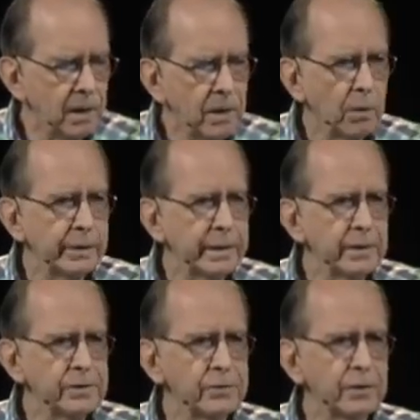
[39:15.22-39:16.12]
What
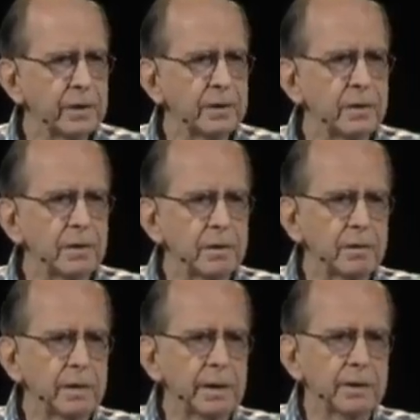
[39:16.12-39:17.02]
dentists are trained to
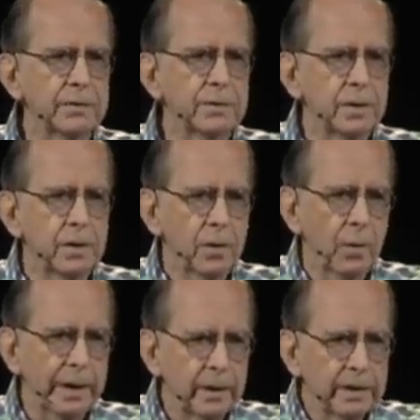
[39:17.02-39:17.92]
do is
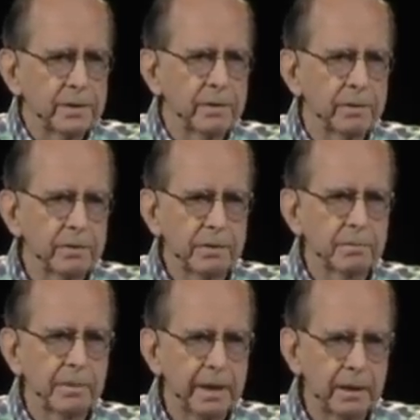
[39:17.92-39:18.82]
wiggle the tooth,
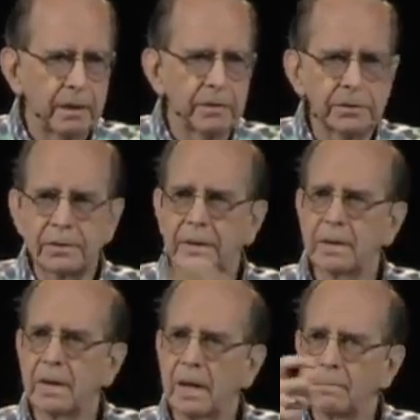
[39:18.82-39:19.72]
make it loose, take
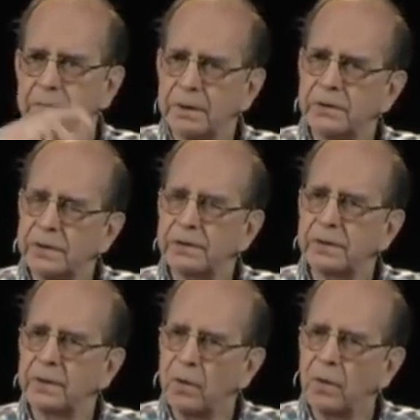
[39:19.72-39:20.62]
it out, put a stitch
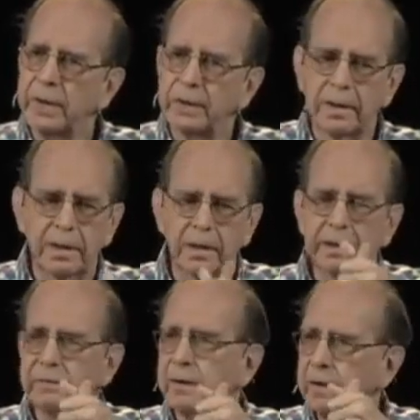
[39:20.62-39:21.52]
in, quit,
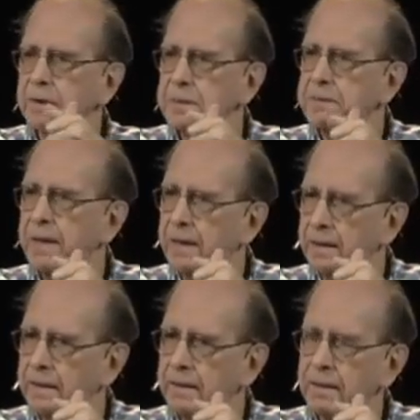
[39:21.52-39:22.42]
leaving the ligament
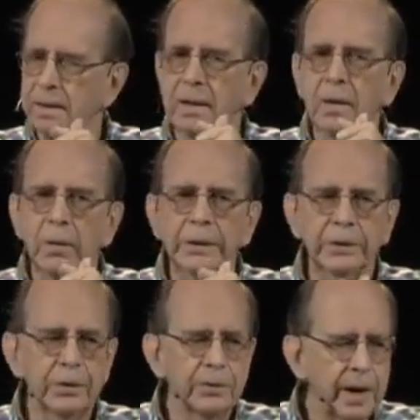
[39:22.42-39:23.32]
behind. When you
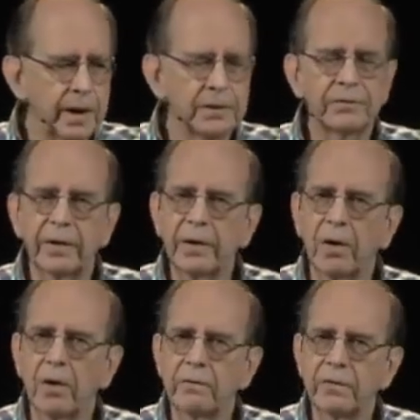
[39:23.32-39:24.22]
do that, it's very
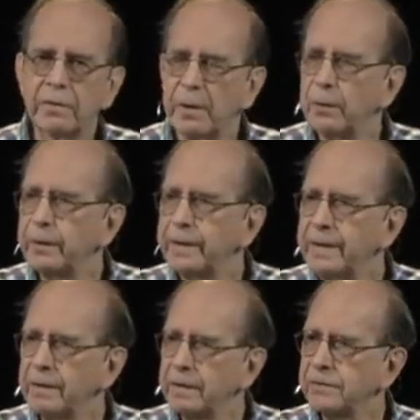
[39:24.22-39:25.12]
hard for the bone to
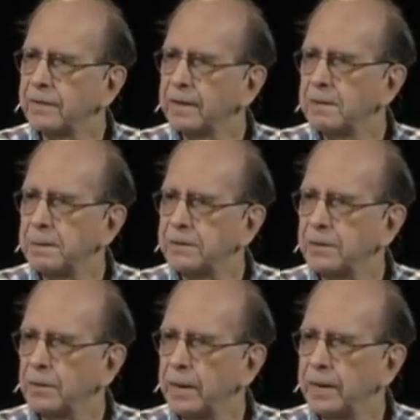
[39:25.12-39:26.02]
heal because the ligament's
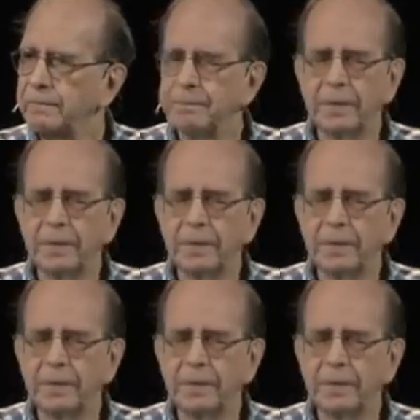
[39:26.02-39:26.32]
in the way.